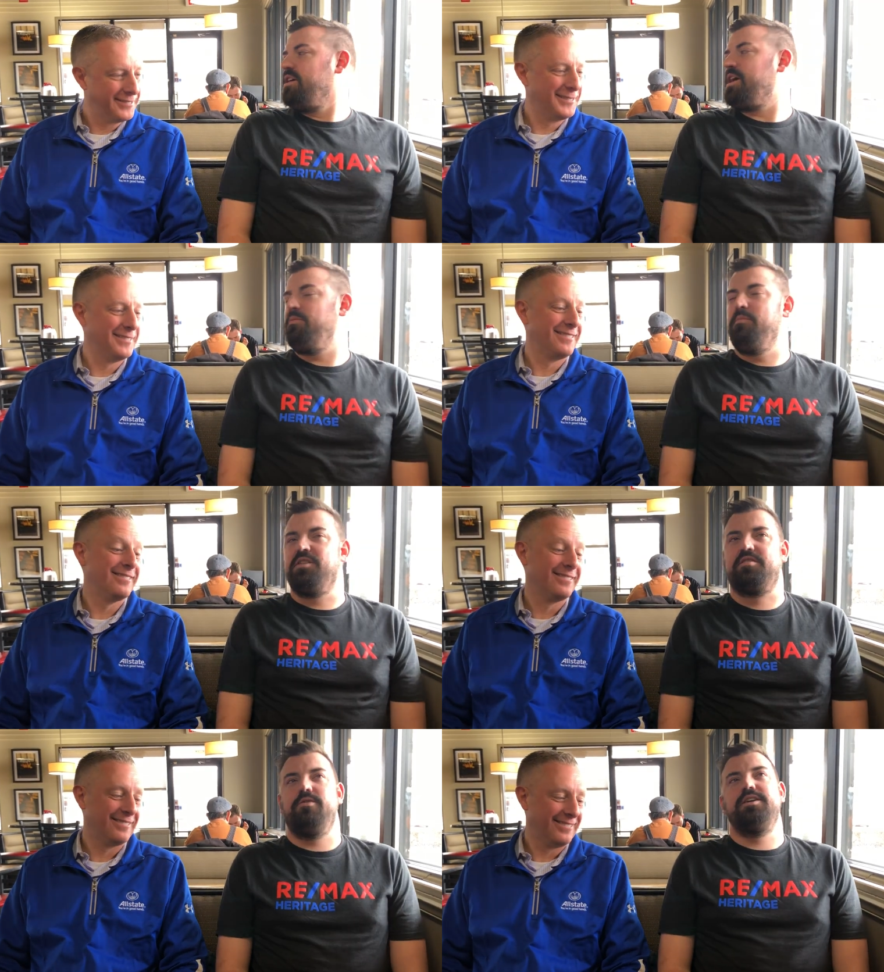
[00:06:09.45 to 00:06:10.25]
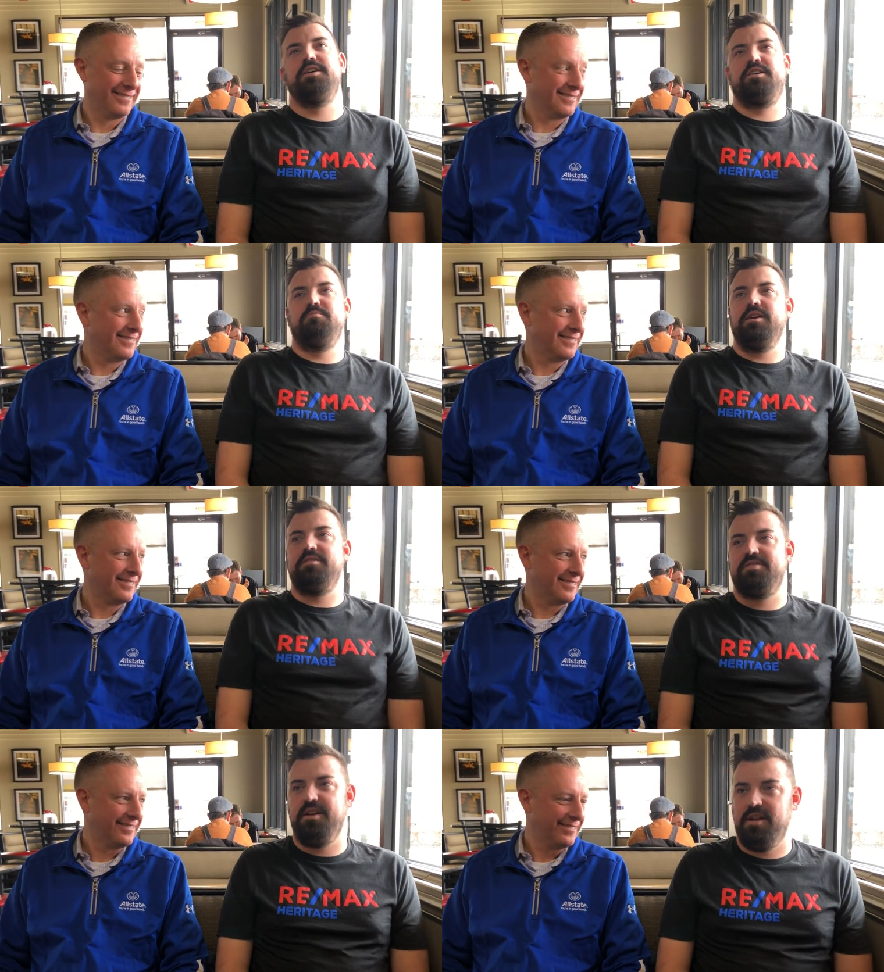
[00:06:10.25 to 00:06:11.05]
Speaker 1: A couple months ago, he texted me
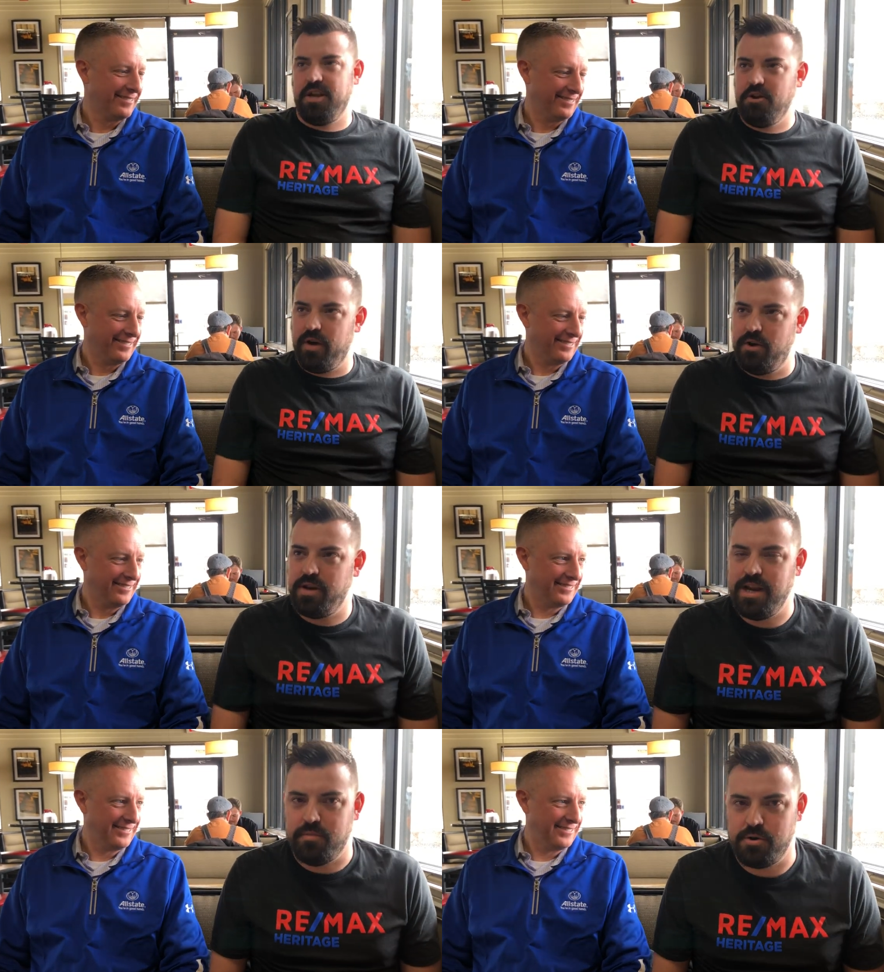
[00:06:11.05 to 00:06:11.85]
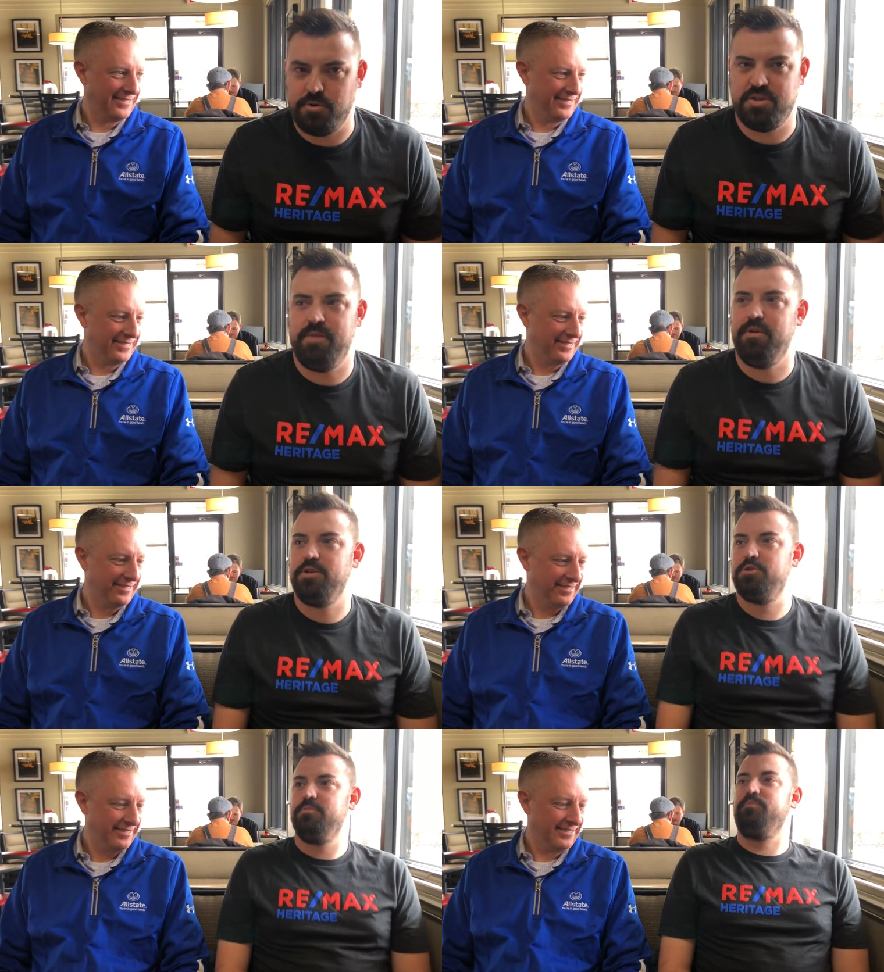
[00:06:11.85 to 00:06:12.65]
and said, "You know, I don't eat burgers that
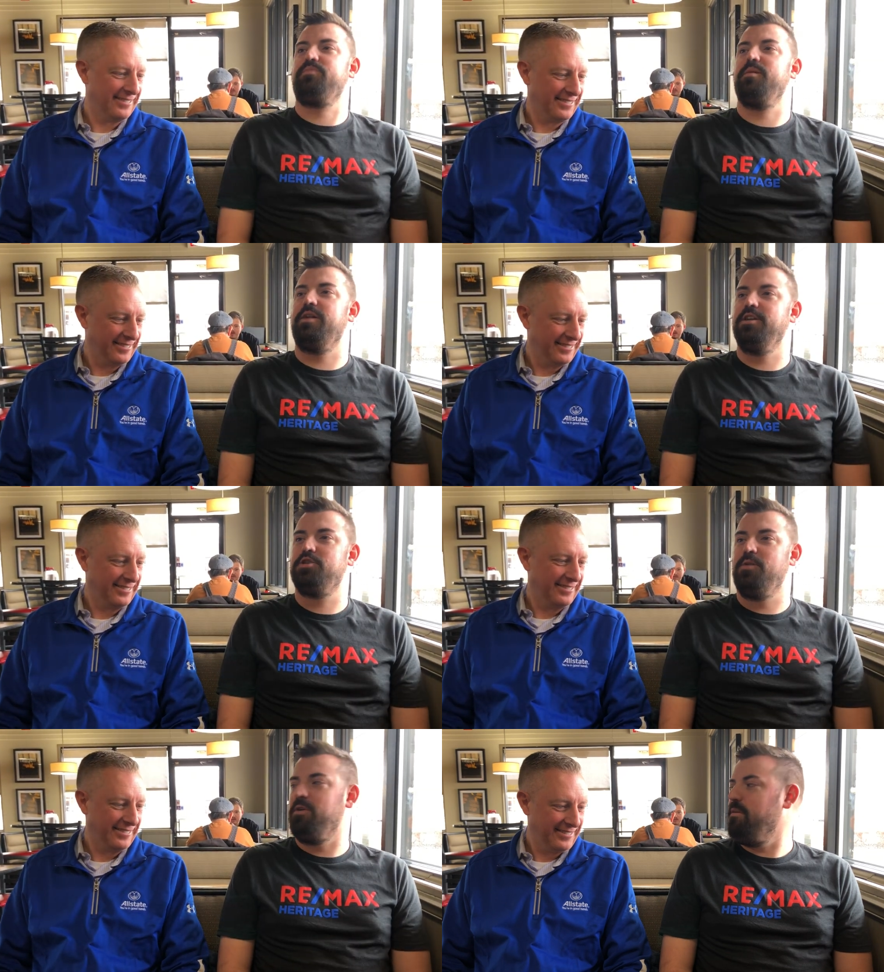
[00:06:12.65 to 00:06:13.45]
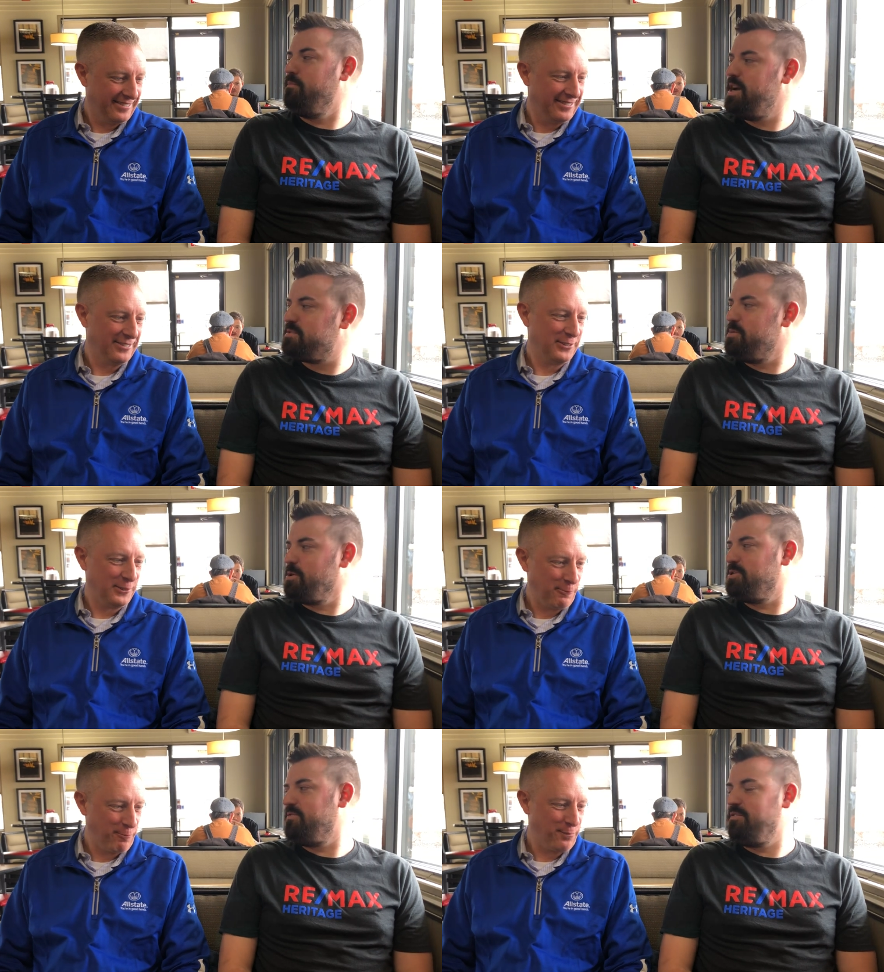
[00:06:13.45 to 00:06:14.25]
much, but I just had one of the best
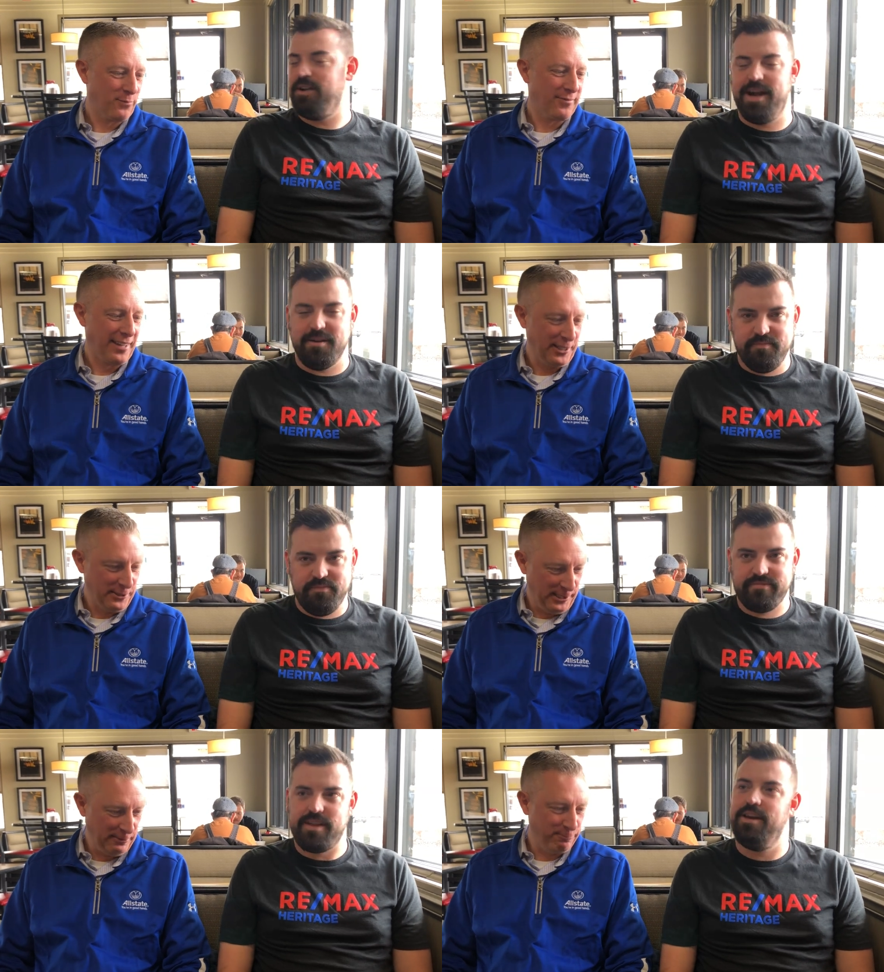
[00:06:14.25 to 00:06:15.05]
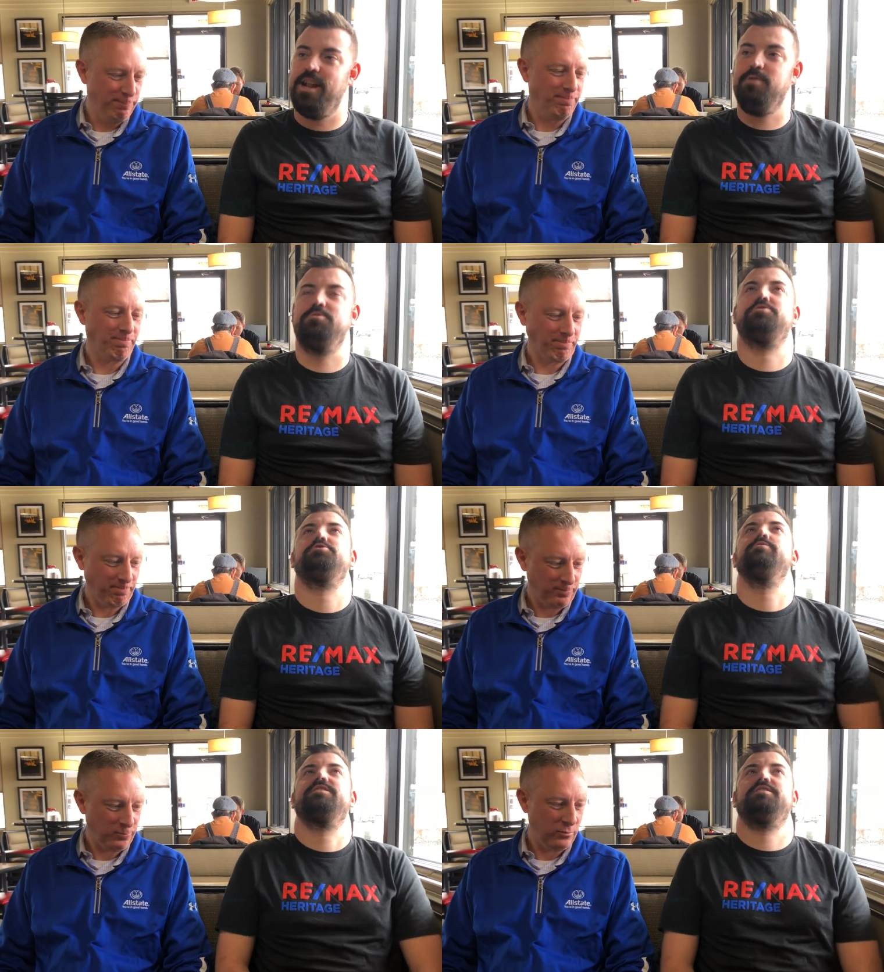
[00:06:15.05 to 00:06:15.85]
burgers I've ever had." And I was
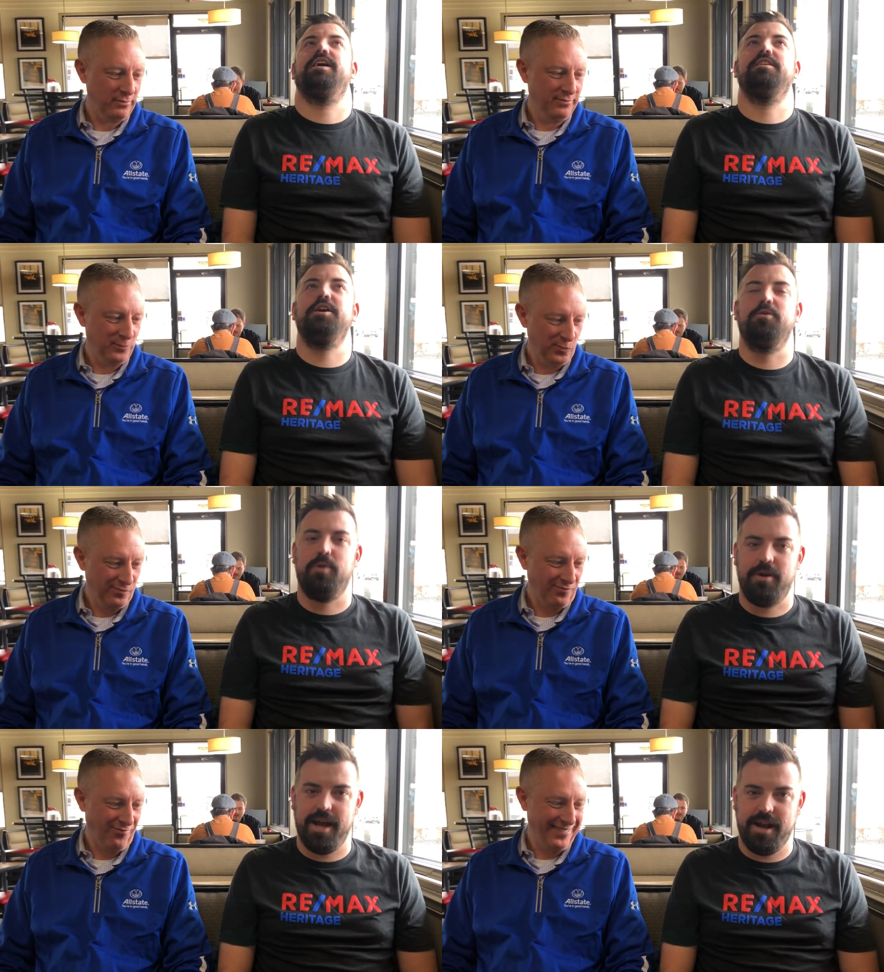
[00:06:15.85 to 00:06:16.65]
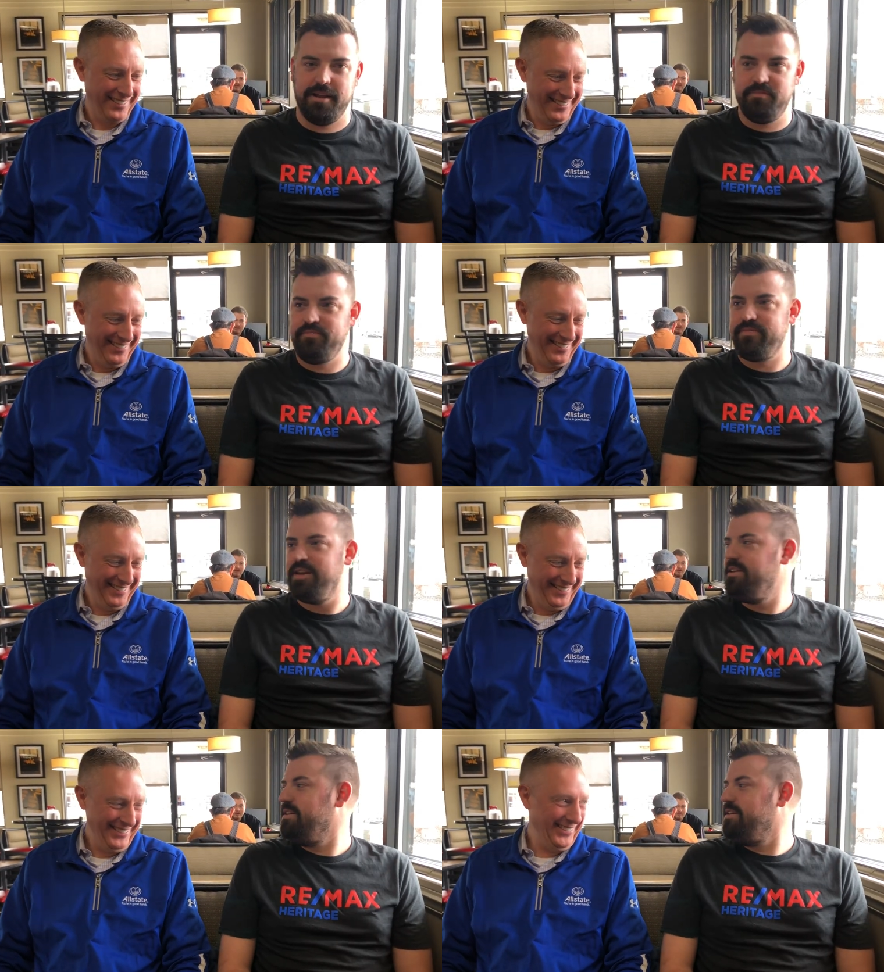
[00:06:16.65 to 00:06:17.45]
so excited to hear where he had
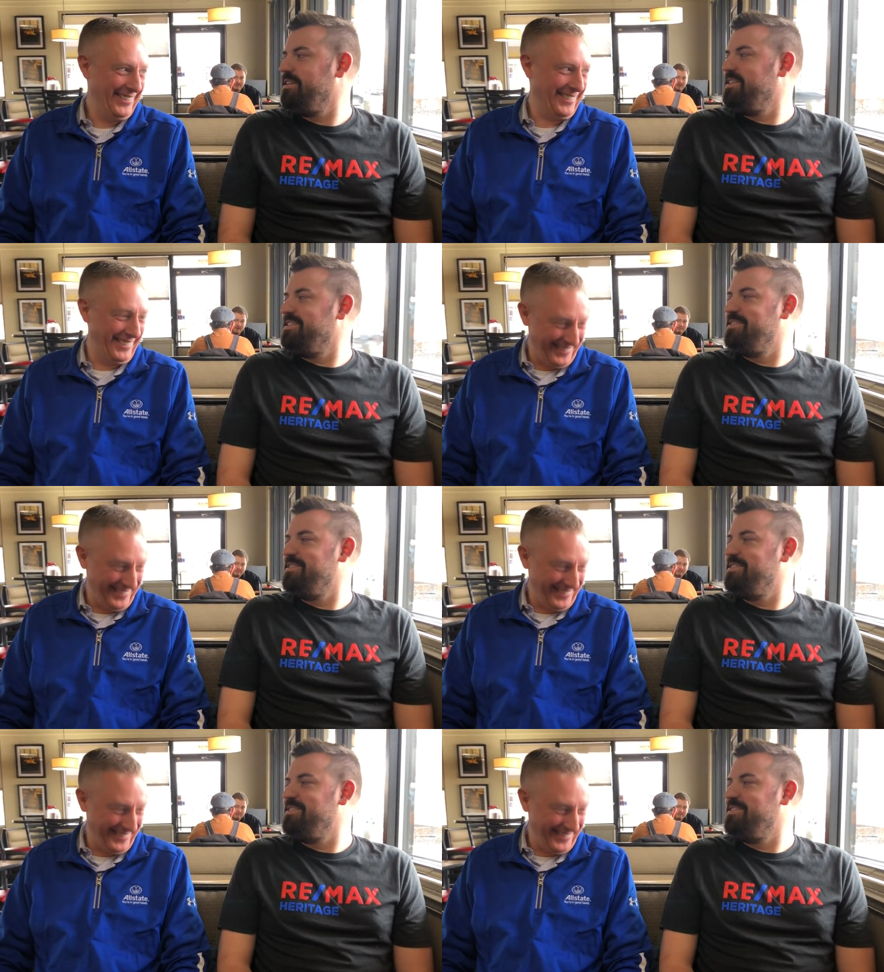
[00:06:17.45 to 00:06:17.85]
it.